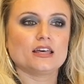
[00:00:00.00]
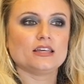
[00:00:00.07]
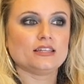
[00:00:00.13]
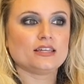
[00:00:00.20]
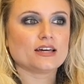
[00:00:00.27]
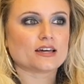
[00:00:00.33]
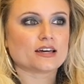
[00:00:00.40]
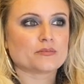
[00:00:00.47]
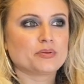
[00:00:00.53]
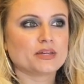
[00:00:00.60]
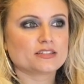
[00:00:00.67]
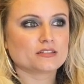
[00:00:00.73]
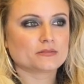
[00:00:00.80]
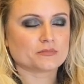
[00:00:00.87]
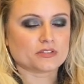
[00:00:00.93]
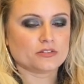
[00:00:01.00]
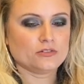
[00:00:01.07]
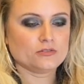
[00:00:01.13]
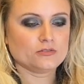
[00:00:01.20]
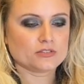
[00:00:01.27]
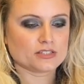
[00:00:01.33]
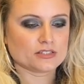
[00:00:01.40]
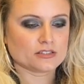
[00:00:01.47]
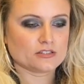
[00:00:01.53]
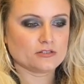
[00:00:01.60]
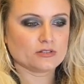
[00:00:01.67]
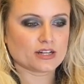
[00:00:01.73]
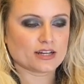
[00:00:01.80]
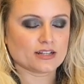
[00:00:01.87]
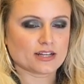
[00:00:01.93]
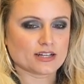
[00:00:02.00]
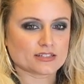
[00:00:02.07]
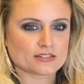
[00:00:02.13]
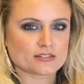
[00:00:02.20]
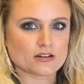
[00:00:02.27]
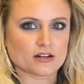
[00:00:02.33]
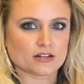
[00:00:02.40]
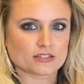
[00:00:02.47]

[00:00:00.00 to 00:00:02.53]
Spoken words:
Yeah, I picked up 2 since you and I last talked.